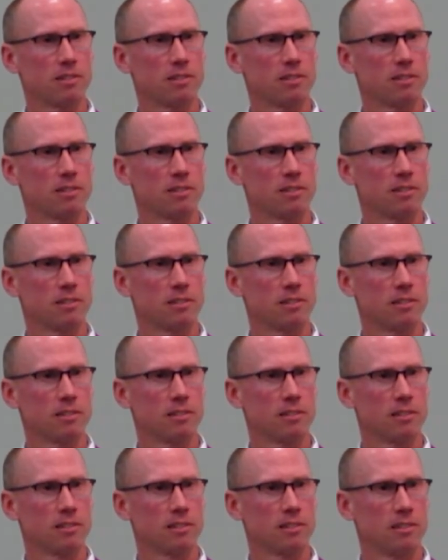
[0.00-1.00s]

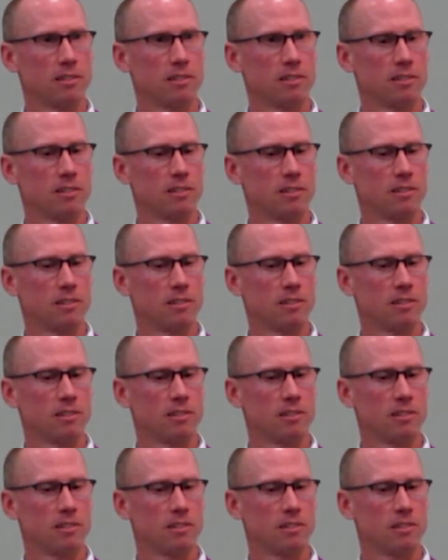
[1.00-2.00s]
(silence)